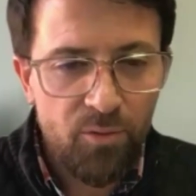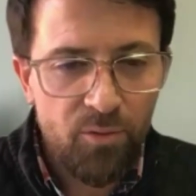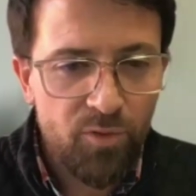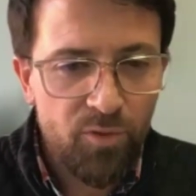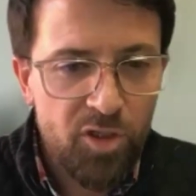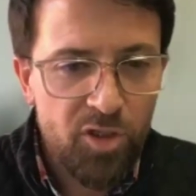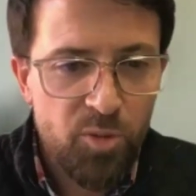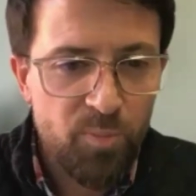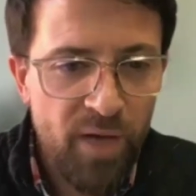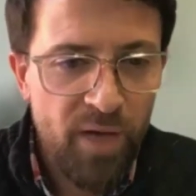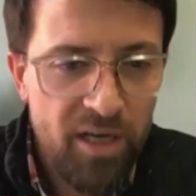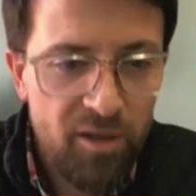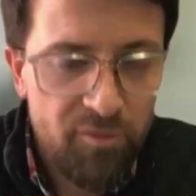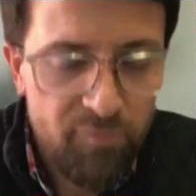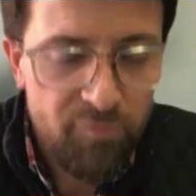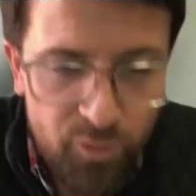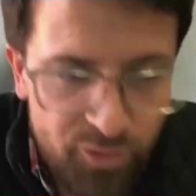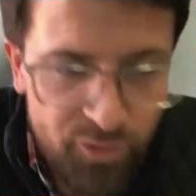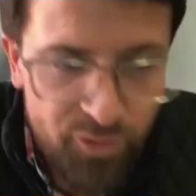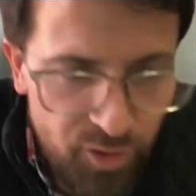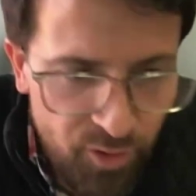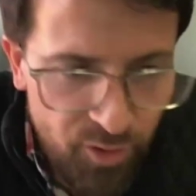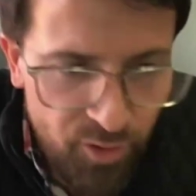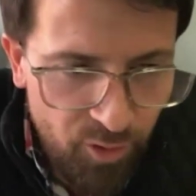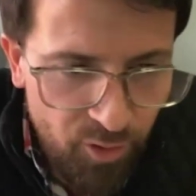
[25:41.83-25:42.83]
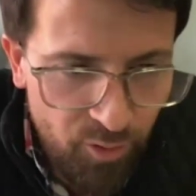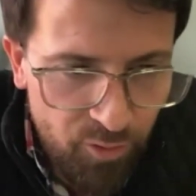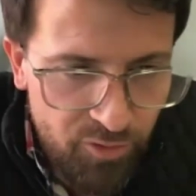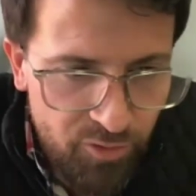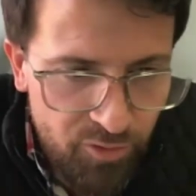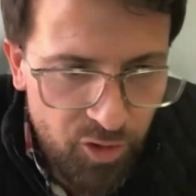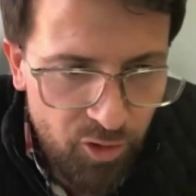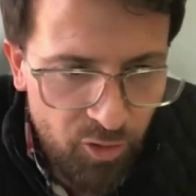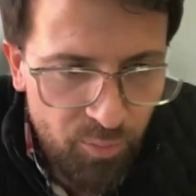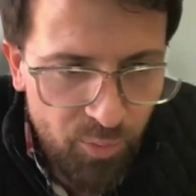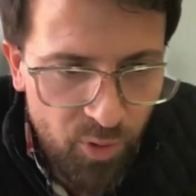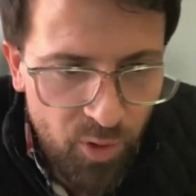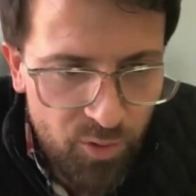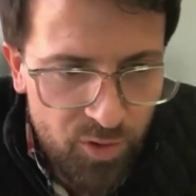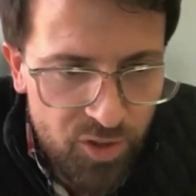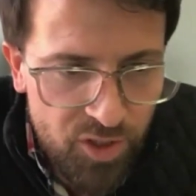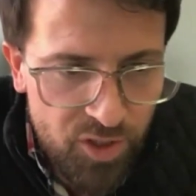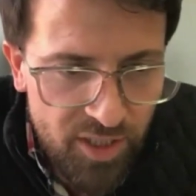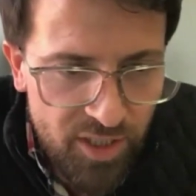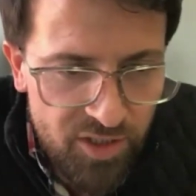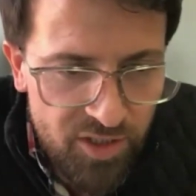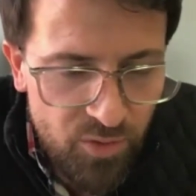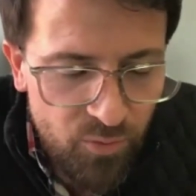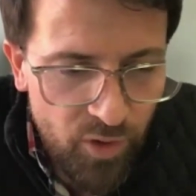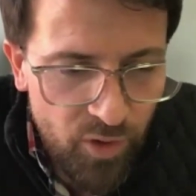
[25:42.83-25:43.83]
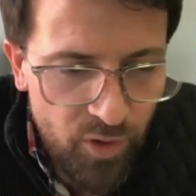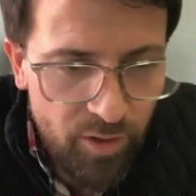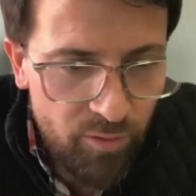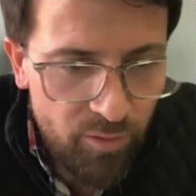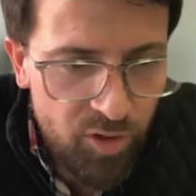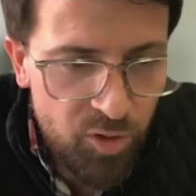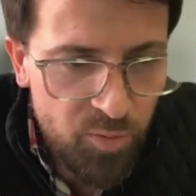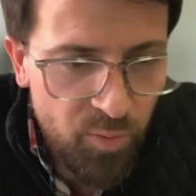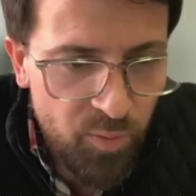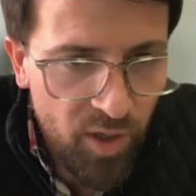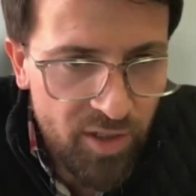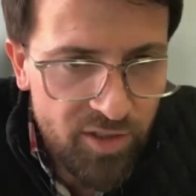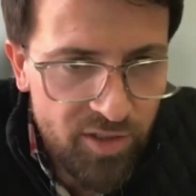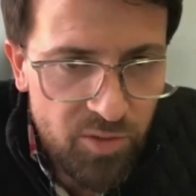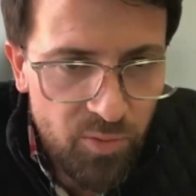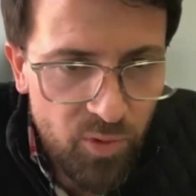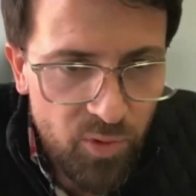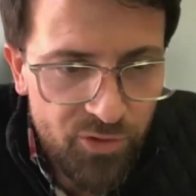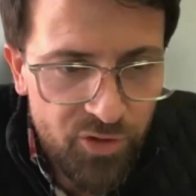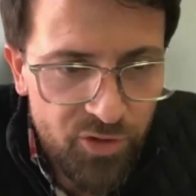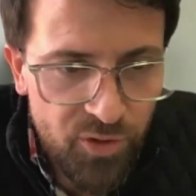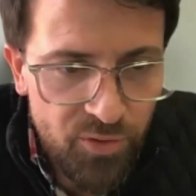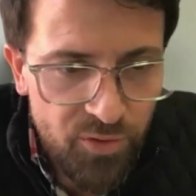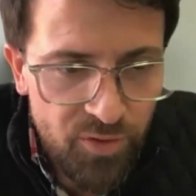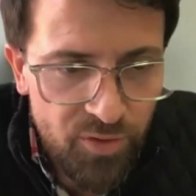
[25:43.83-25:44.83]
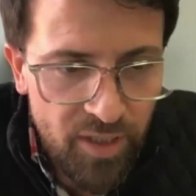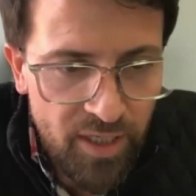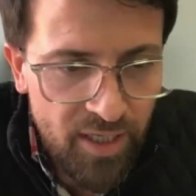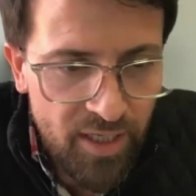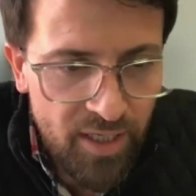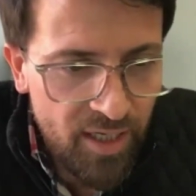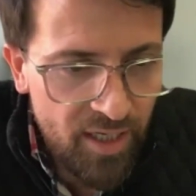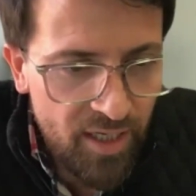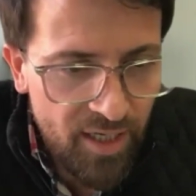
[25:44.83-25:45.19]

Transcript: respectful to your process and what you're responsible to.